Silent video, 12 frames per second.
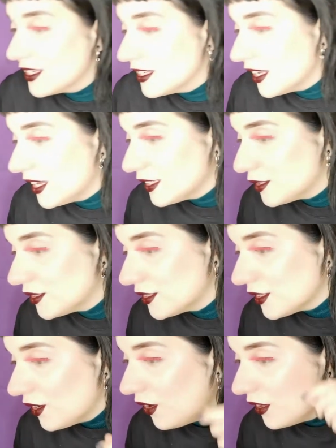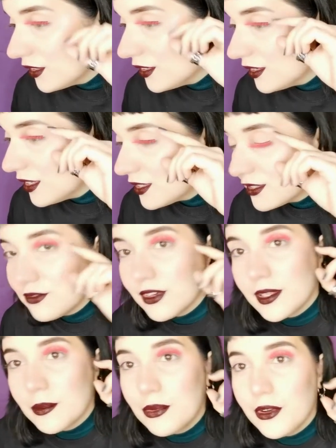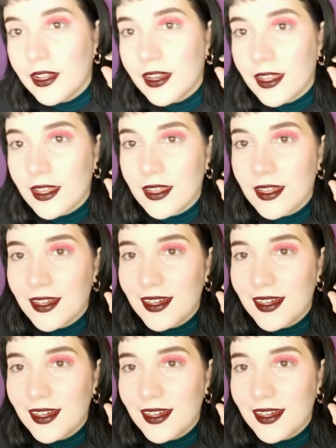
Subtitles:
a nice color. It's really pretty.